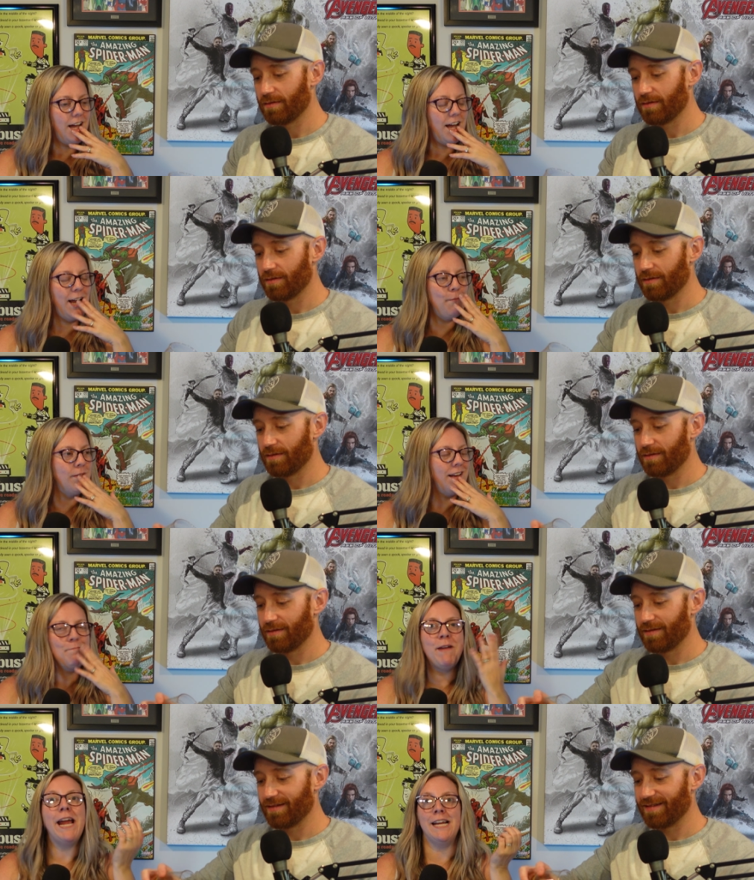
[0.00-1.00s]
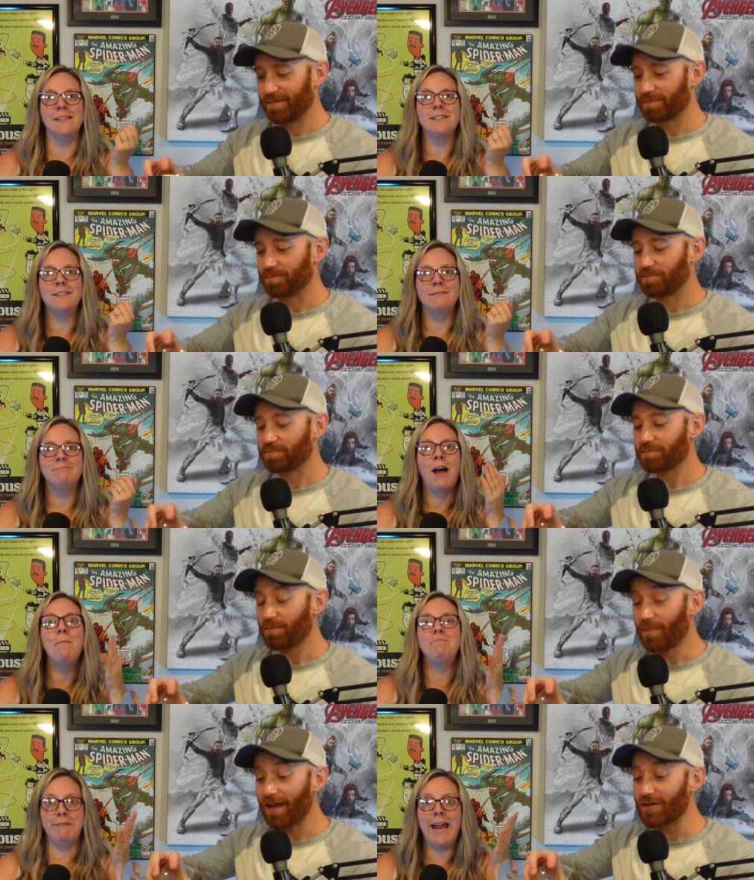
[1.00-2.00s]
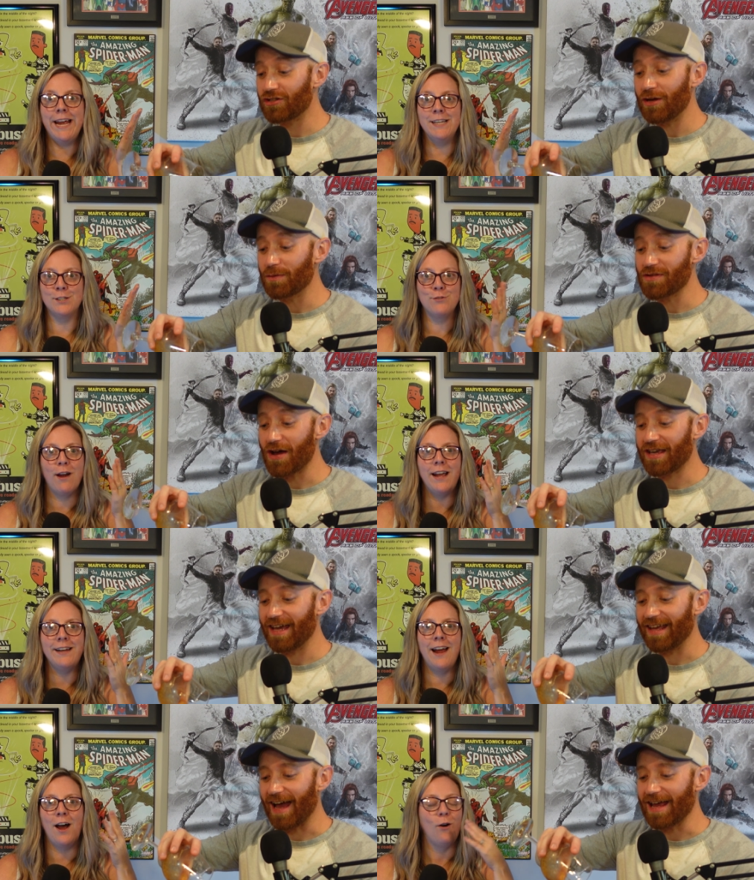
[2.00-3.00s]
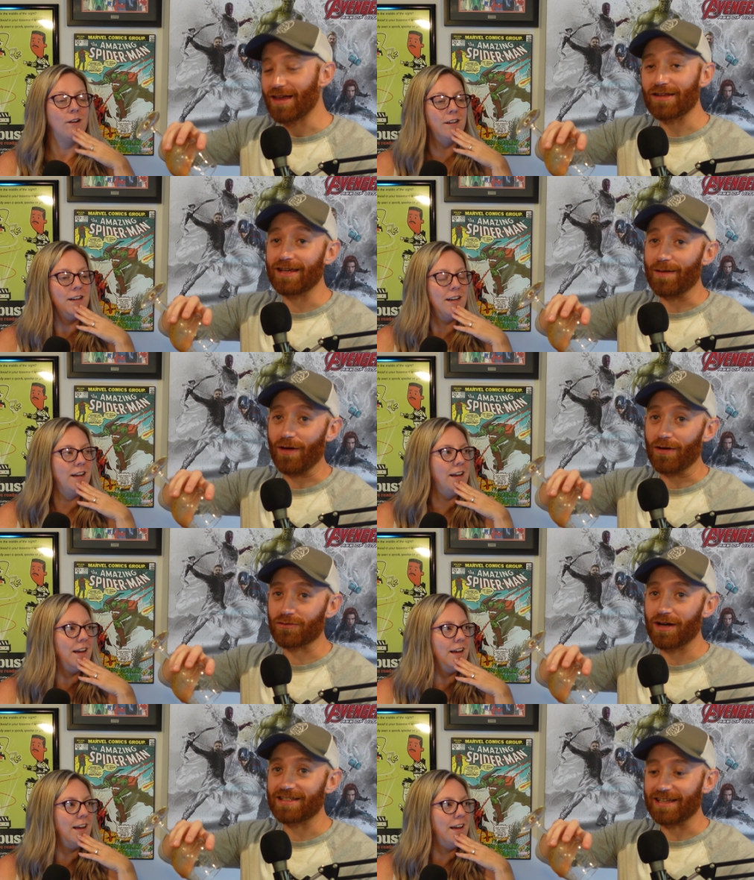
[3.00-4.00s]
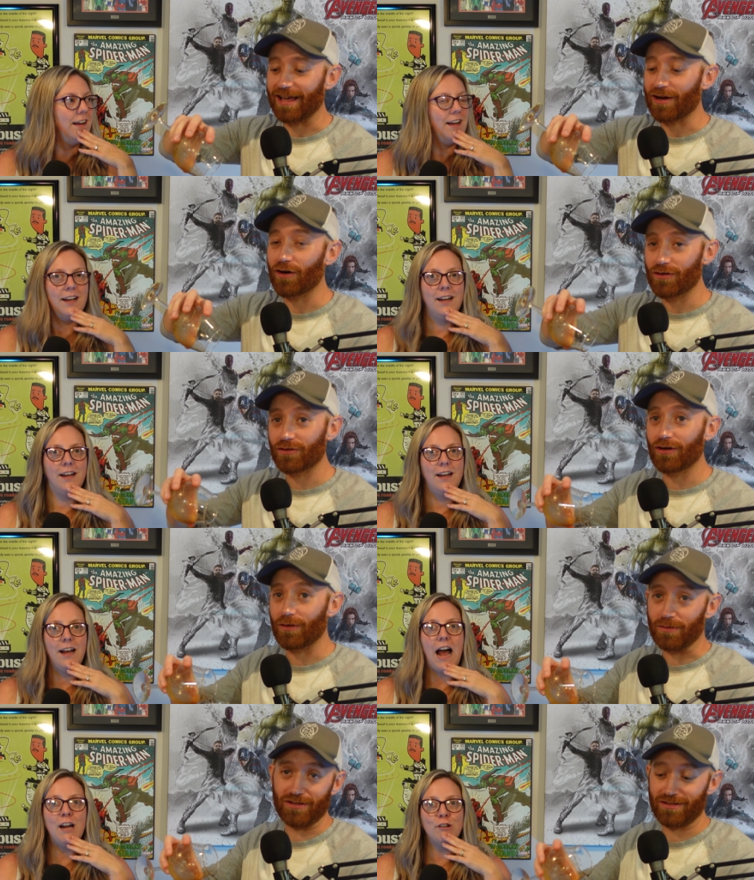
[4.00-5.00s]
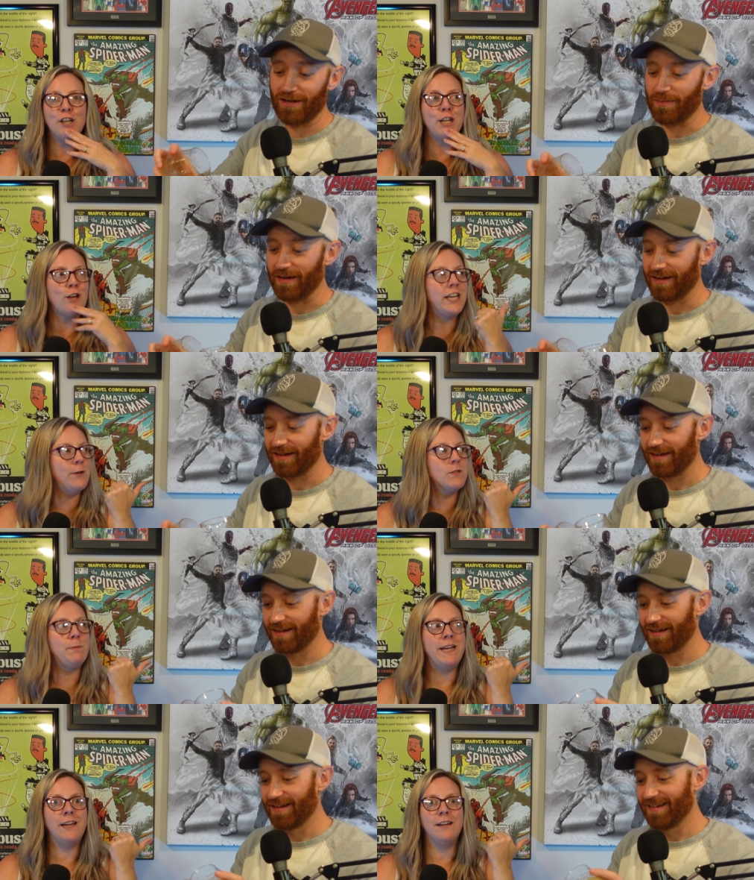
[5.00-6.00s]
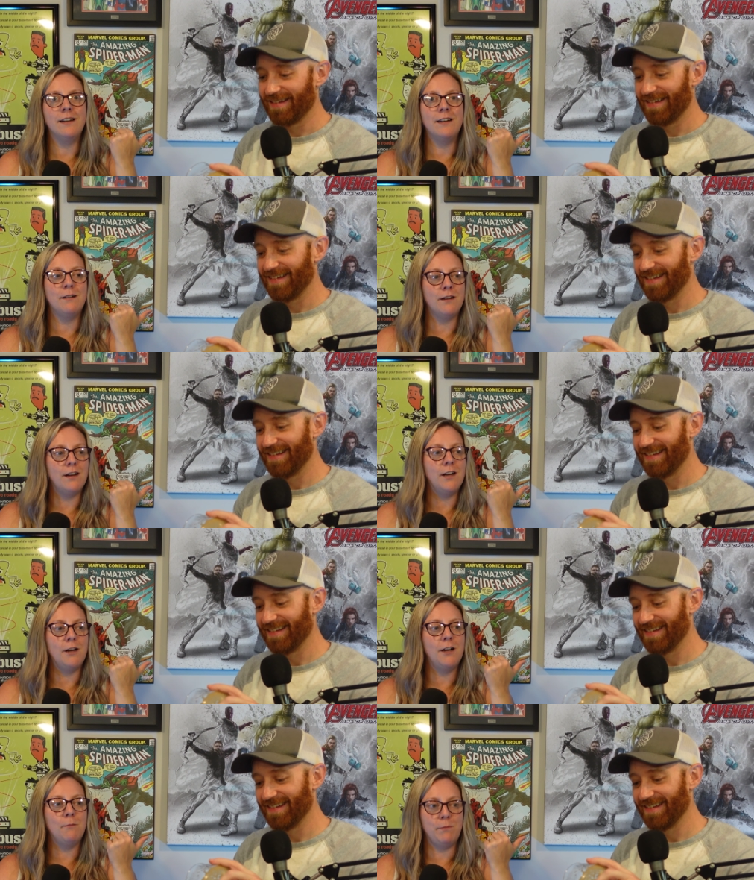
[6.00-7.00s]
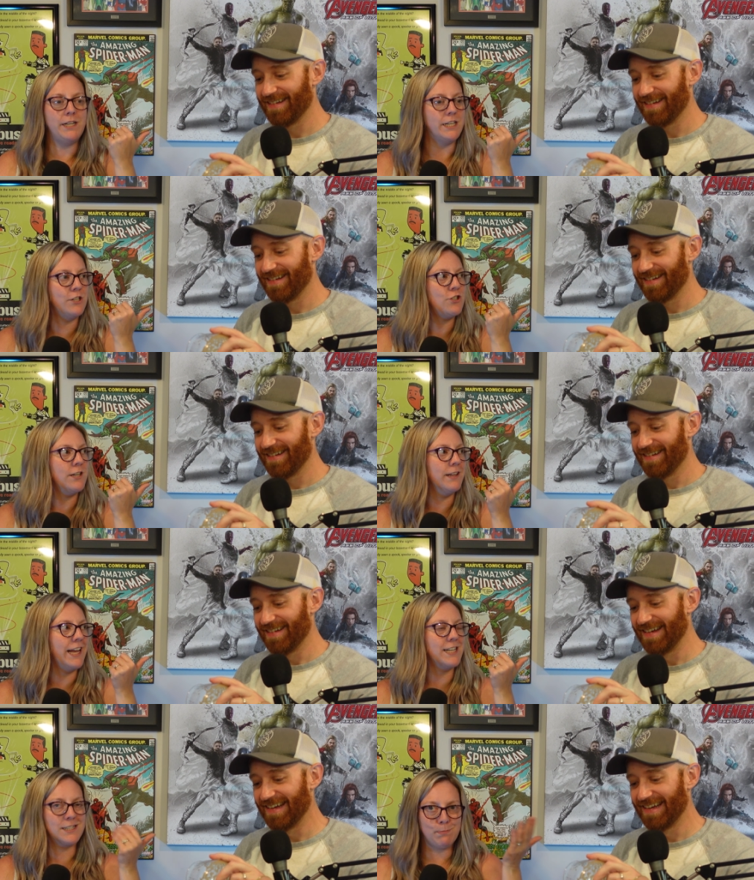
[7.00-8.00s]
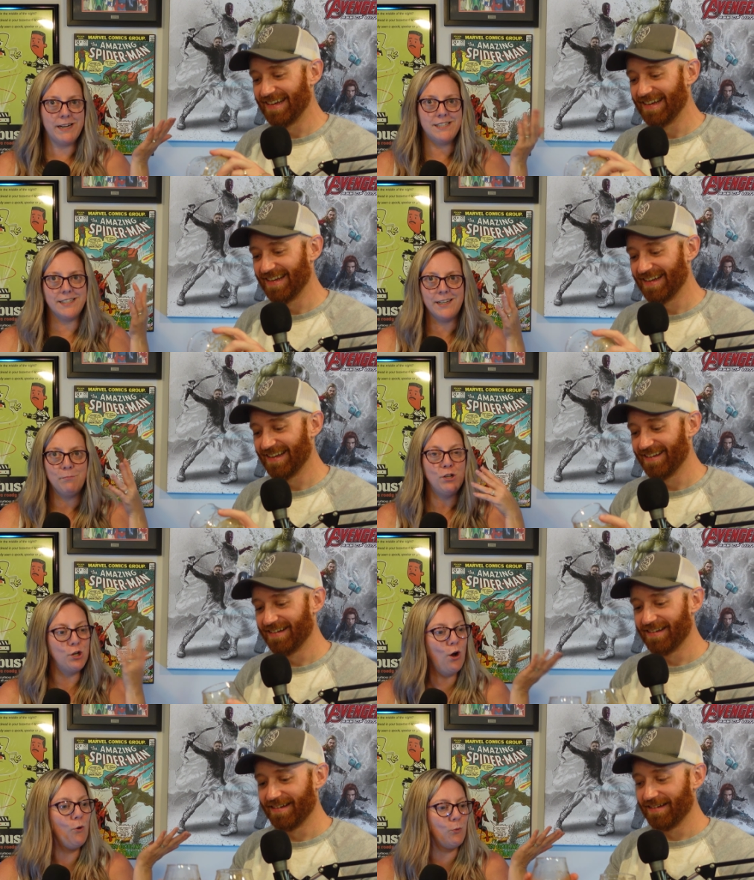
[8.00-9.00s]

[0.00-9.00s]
Speaker 1: I'm amazed. Amazed. She was not kidding. I
Speaker 2: thought. See, I thought I was crazy. Like hers, literally was. I just really thought
Speaker 1: he was being a, a, a bitch and like it's spicy, but no,